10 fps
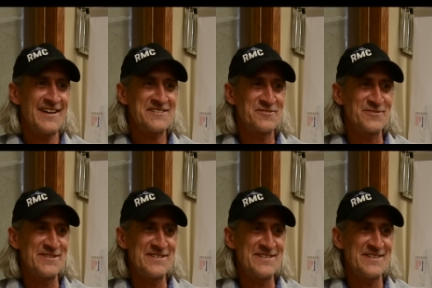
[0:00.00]

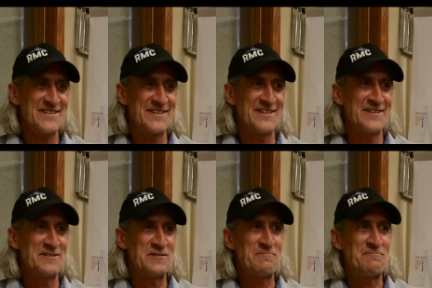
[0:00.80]
actually
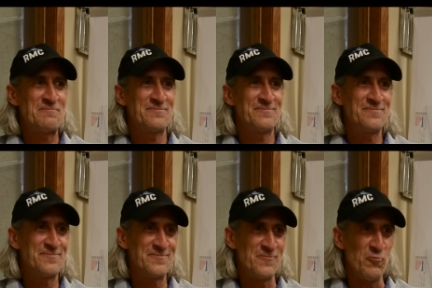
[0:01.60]
uh,
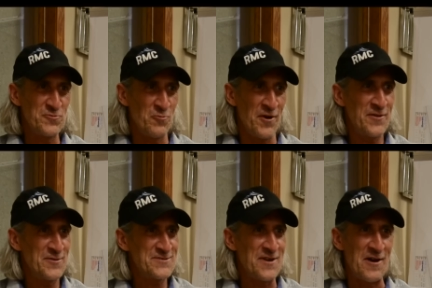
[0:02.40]
was one of
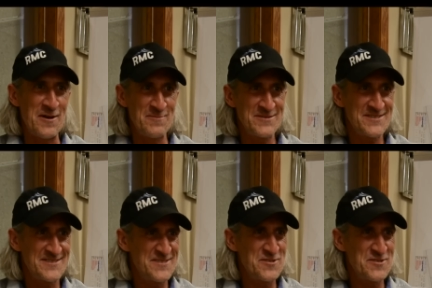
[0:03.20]
those times,